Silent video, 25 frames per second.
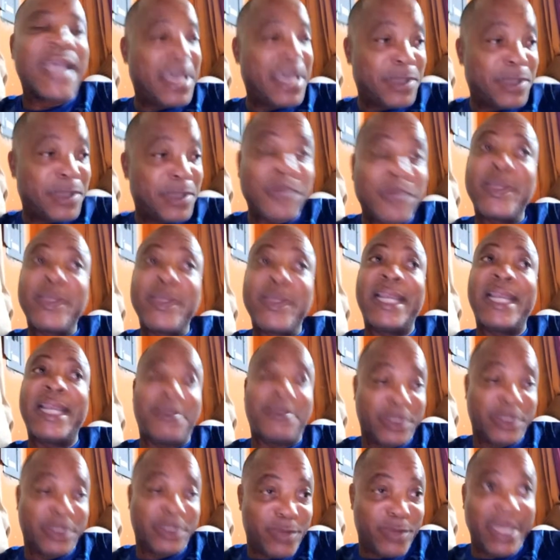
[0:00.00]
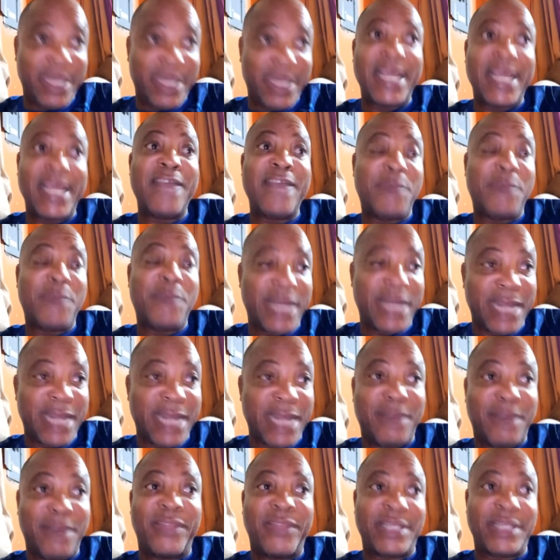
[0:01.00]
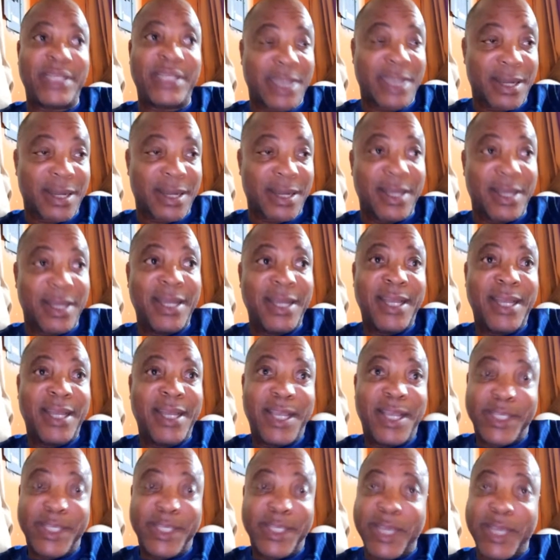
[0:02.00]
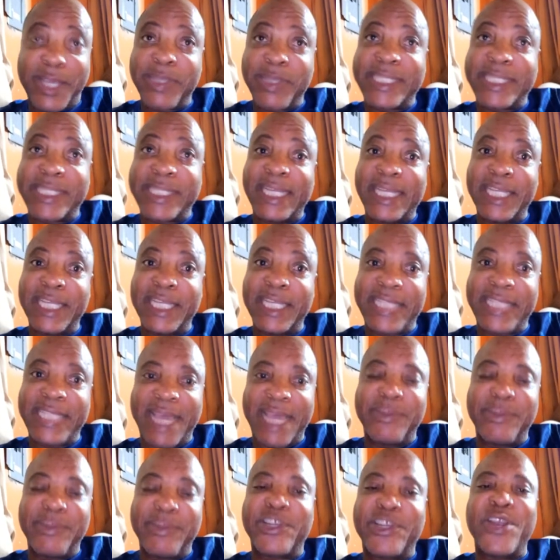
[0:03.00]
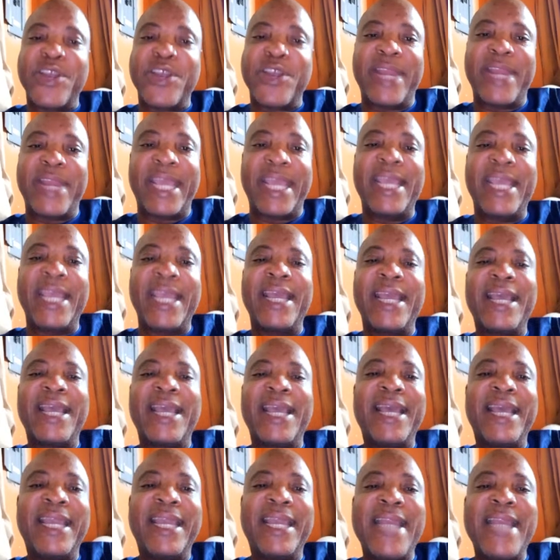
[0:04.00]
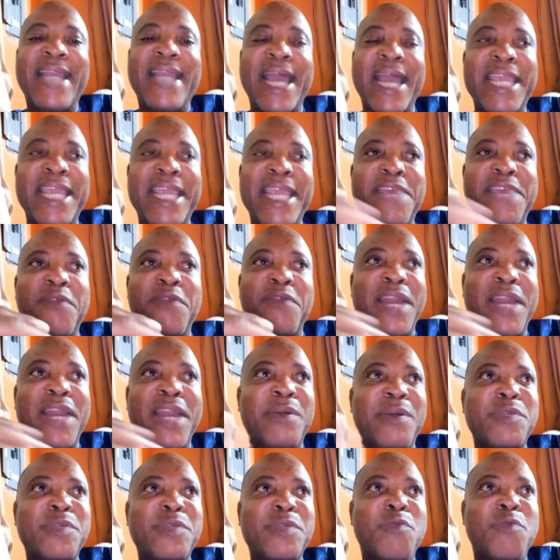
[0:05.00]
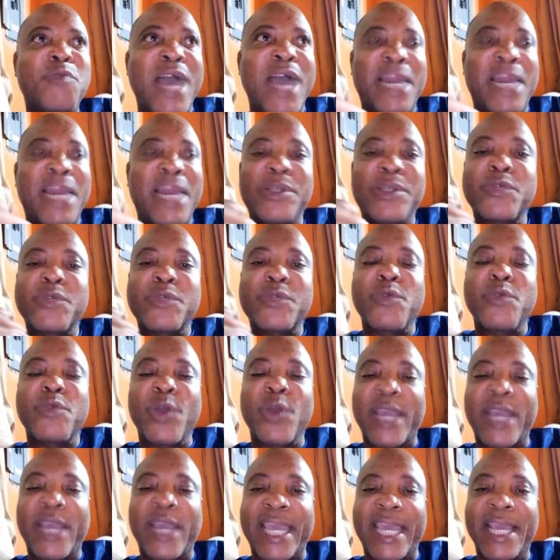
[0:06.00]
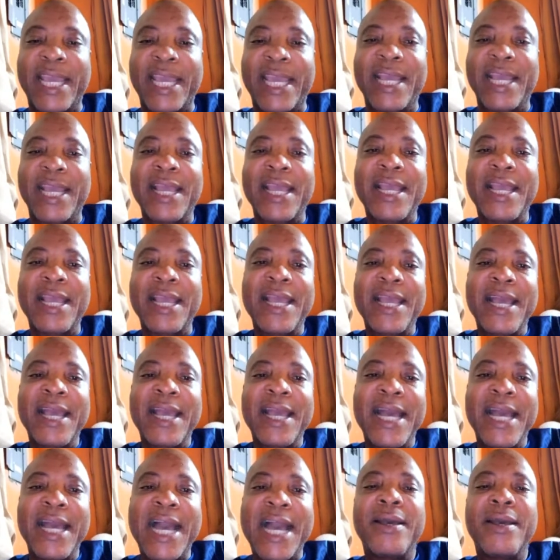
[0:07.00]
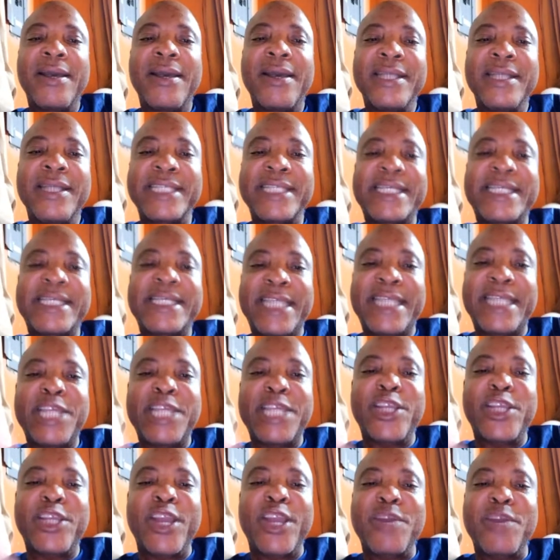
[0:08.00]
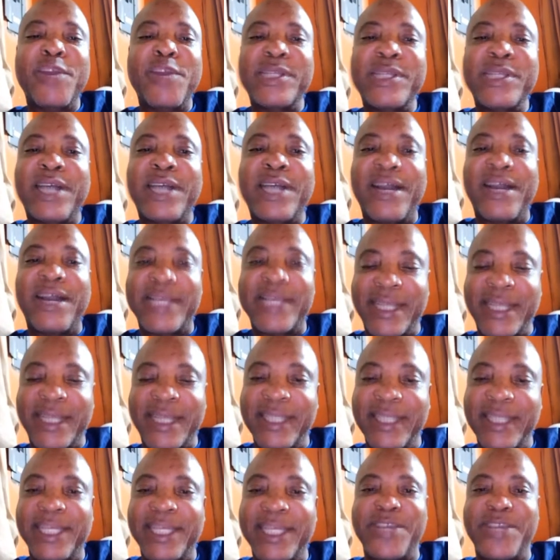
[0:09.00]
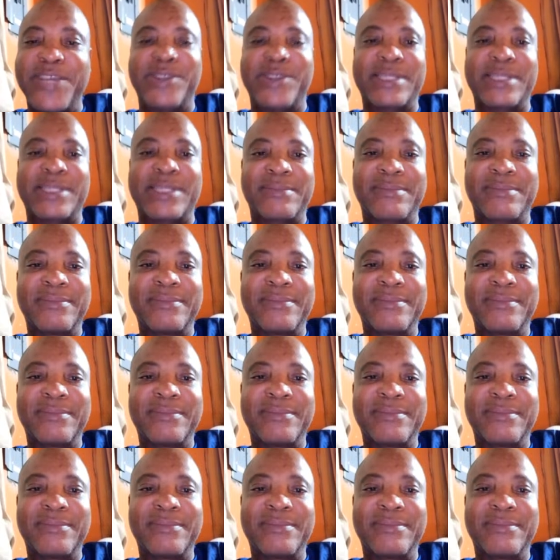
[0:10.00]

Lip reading: it was really everybody had loved the song. So it was still the same journey that even when while I was working, so you see the journey was always continuous.